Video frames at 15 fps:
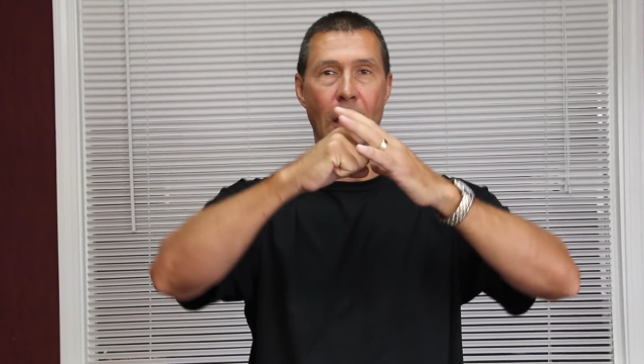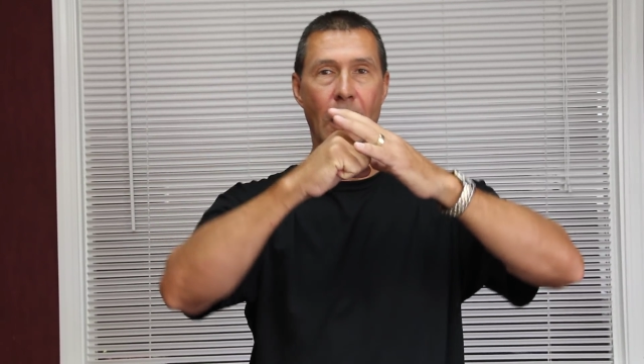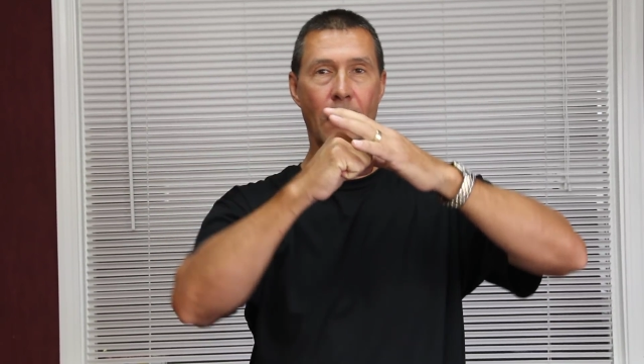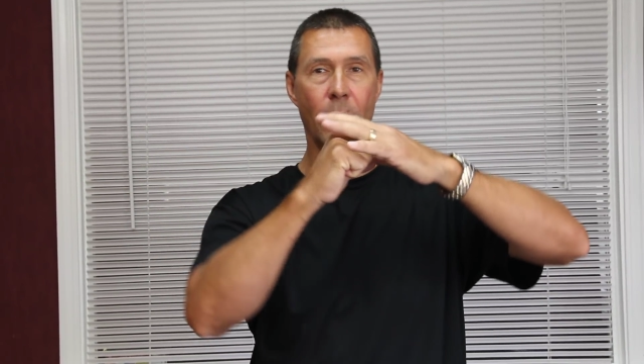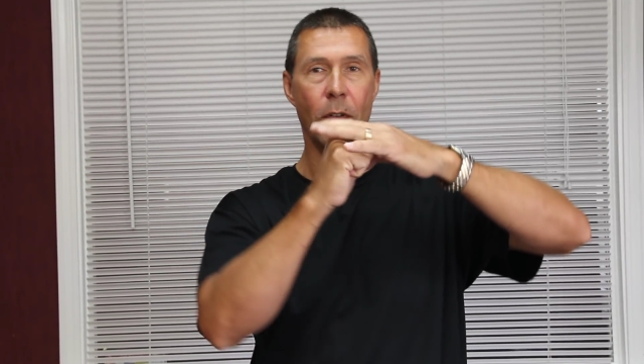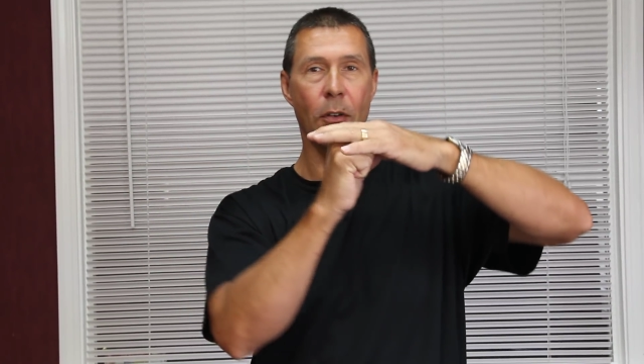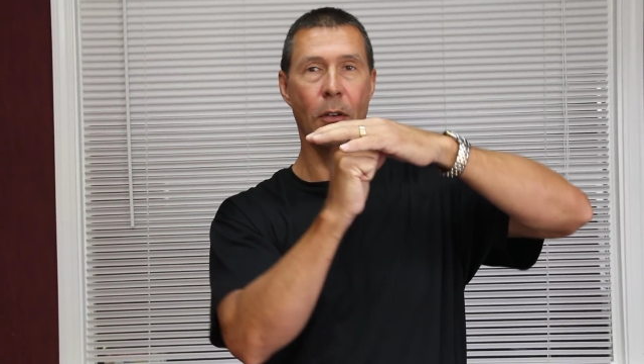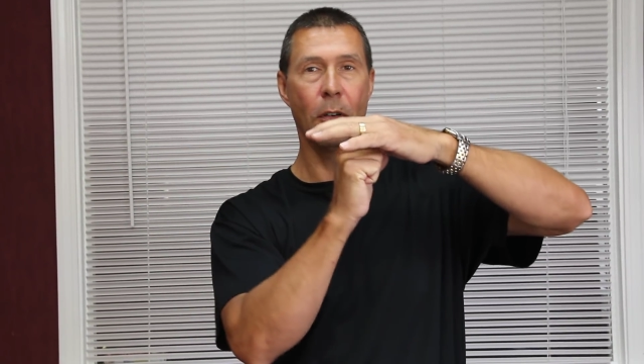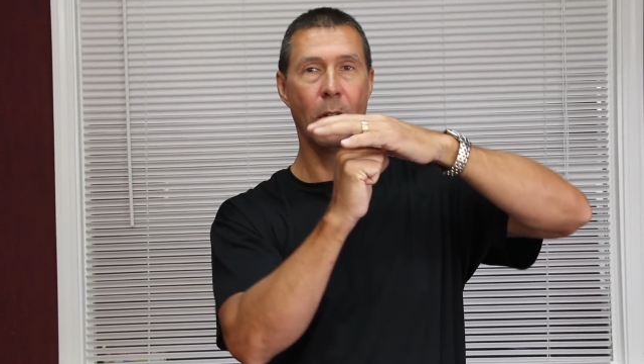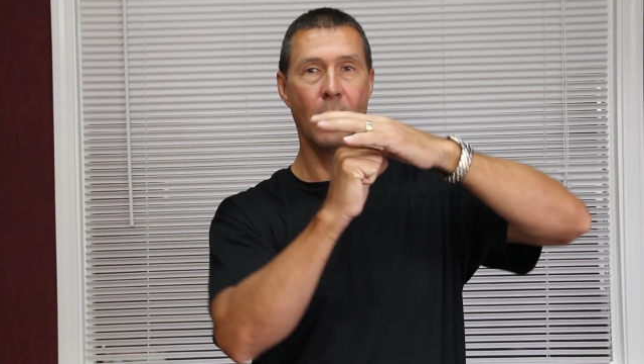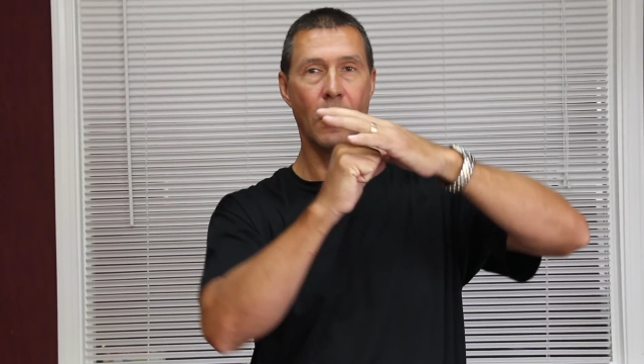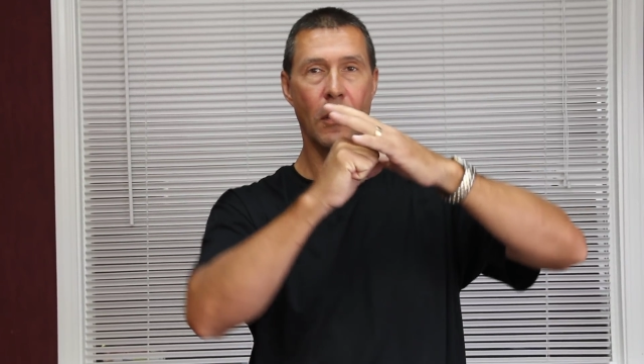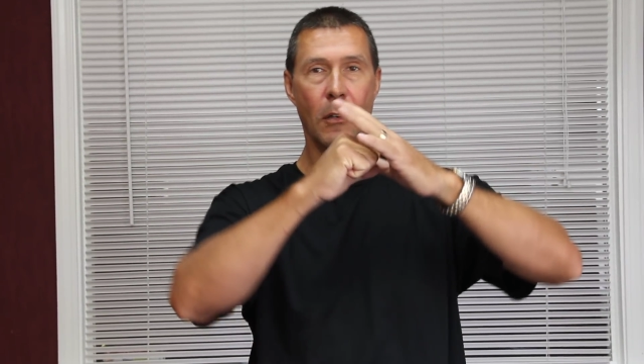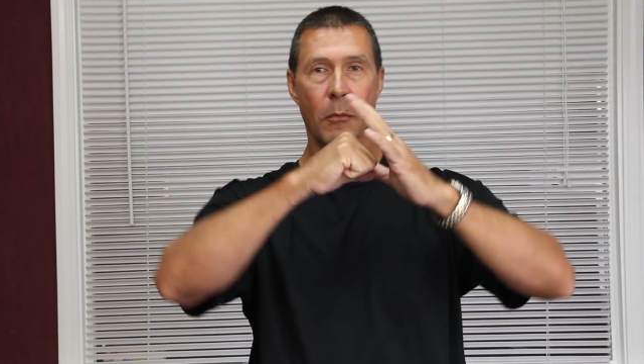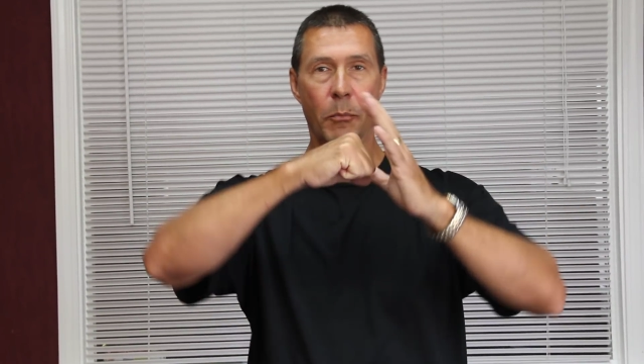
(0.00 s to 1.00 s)
never
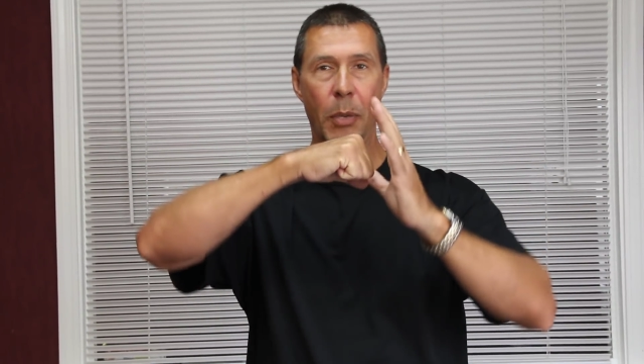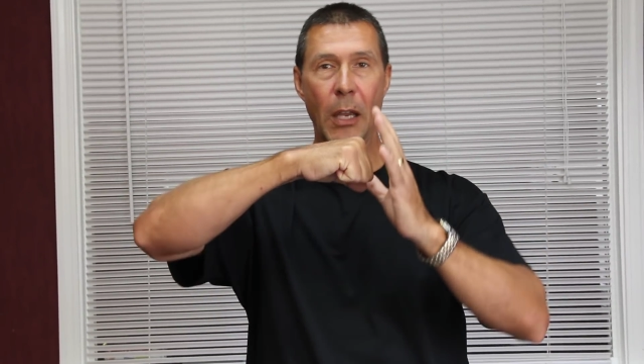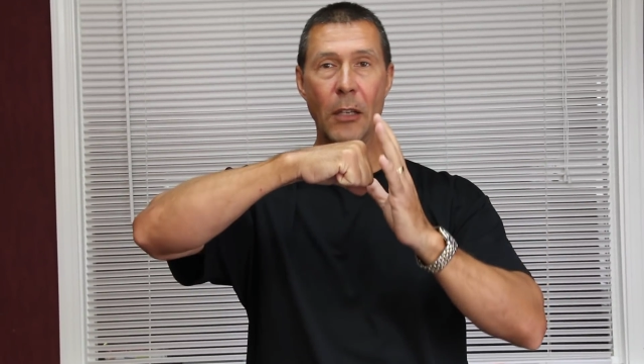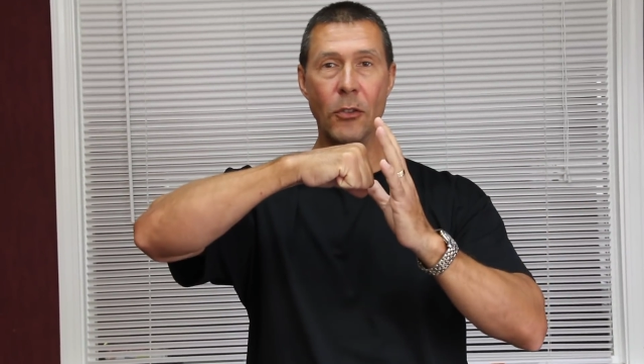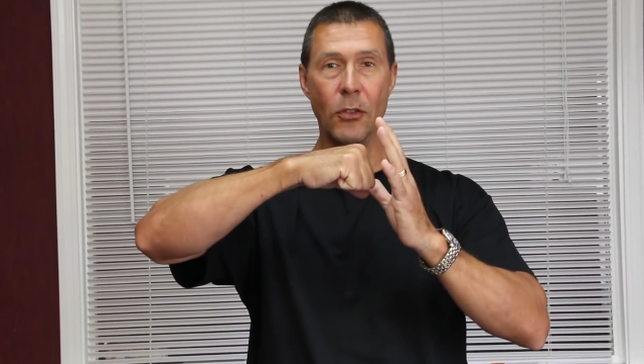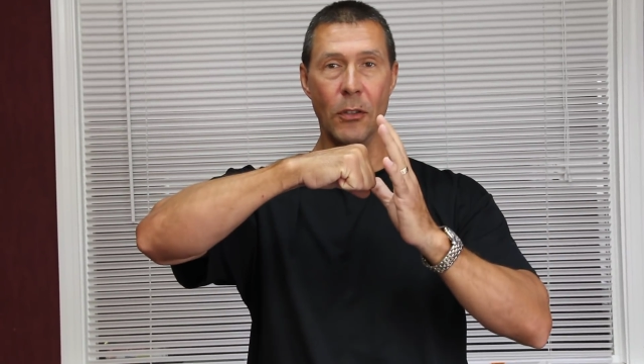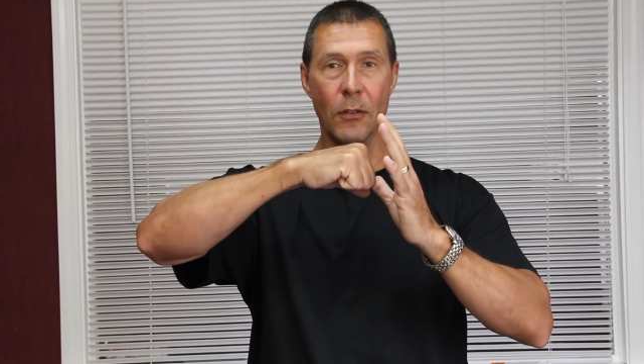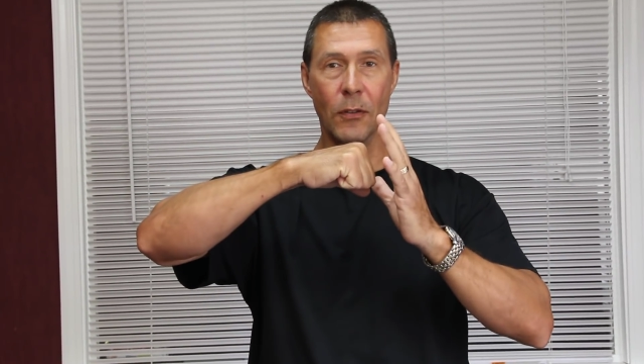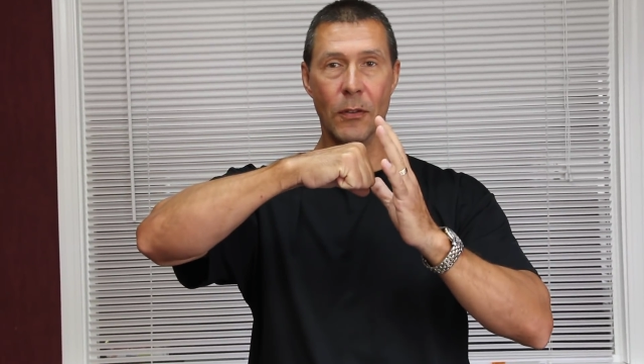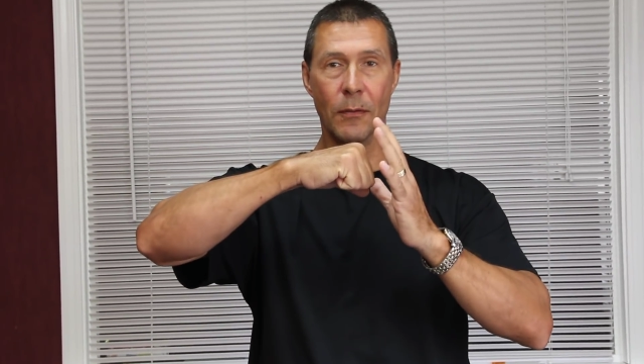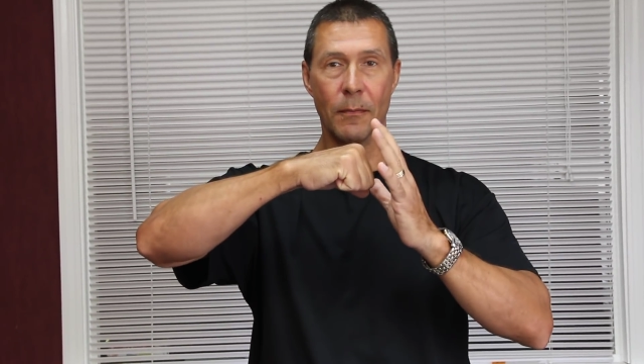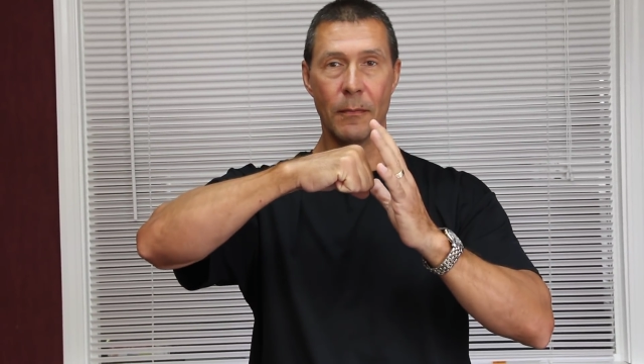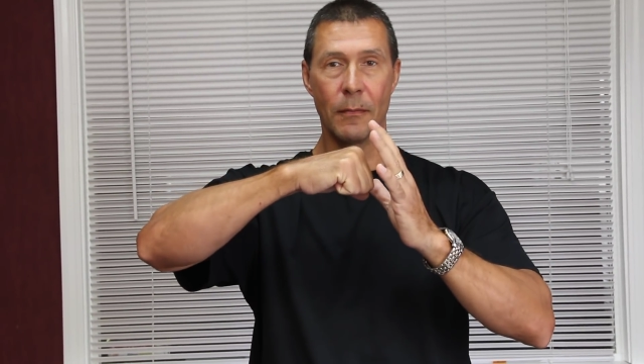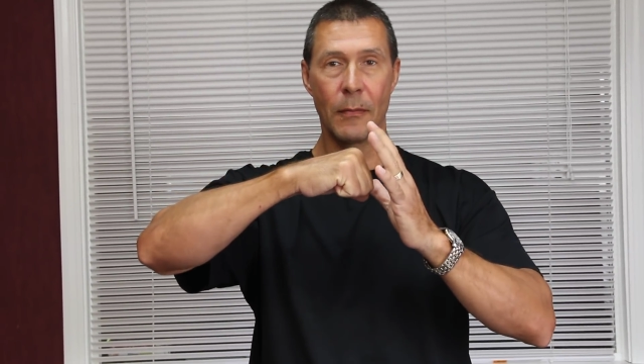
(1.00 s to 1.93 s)
pinches.